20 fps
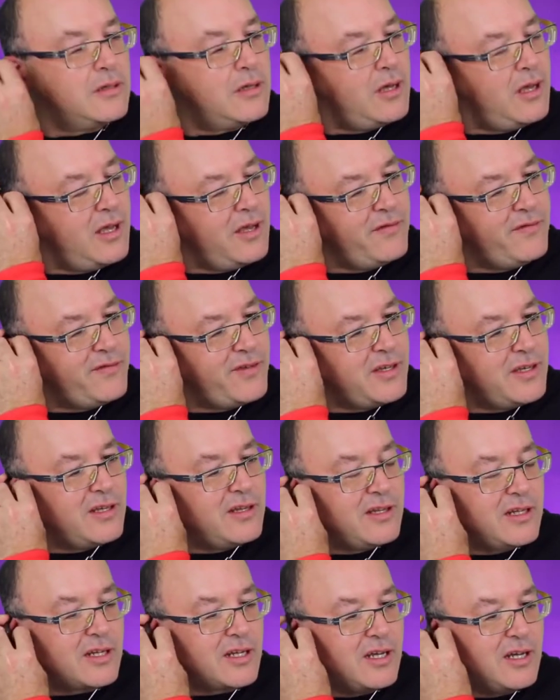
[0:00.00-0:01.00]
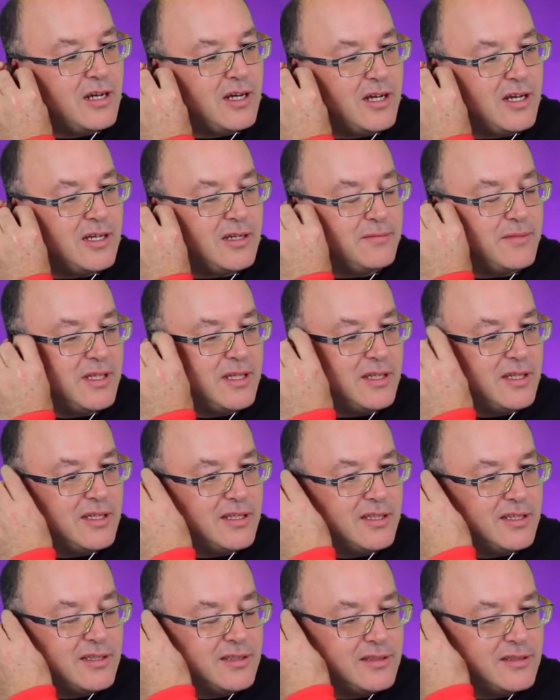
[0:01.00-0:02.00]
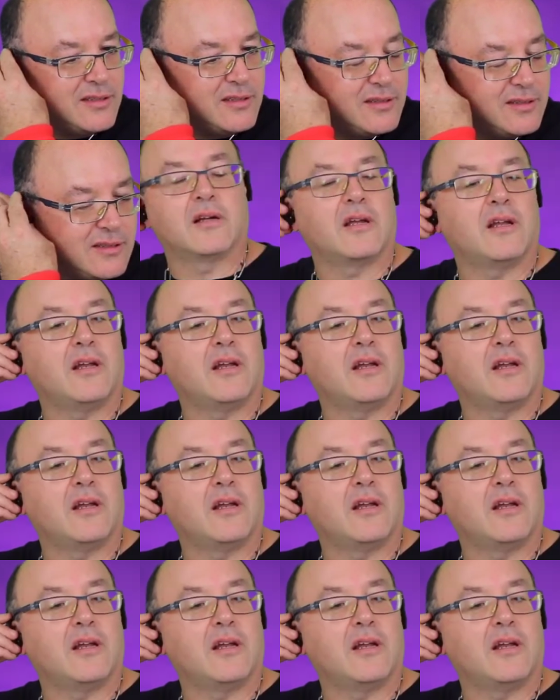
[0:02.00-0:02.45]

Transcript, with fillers: I feel it coming.